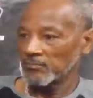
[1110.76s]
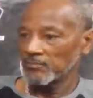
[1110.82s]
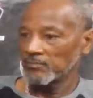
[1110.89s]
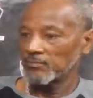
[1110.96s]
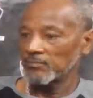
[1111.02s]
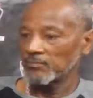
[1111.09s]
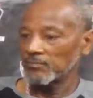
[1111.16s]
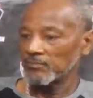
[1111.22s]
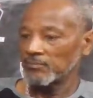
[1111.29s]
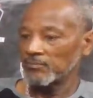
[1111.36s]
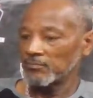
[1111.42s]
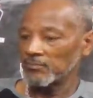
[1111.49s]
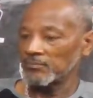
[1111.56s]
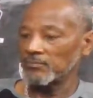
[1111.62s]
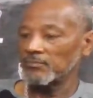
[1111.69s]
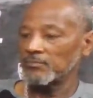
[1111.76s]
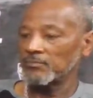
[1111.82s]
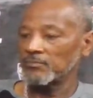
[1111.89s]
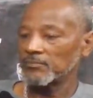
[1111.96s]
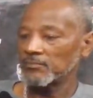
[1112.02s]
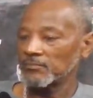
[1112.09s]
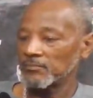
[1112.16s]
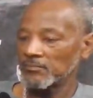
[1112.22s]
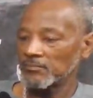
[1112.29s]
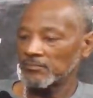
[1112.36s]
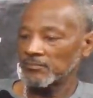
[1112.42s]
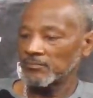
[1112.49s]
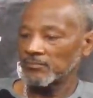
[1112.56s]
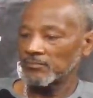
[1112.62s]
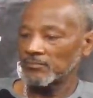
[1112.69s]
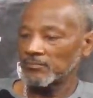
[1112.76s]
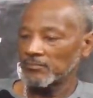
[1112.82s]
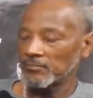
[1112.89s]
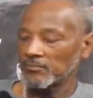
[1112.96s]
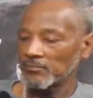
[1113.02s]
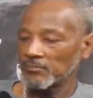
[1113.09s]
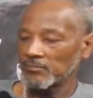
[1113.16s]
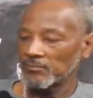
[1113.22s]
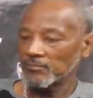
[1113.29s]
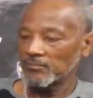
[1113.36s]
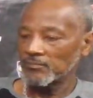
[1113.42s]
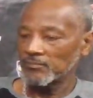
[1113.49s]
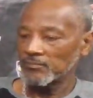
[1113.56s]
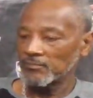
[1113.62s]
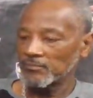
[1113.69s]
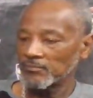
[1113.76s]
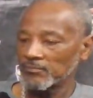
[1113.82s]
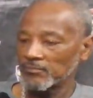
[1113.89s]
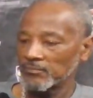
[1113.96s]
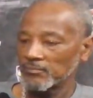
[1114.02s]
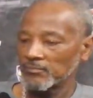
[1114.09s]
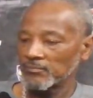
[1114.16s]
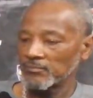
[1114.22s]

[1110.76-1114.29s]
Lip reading: This person isn't speaking.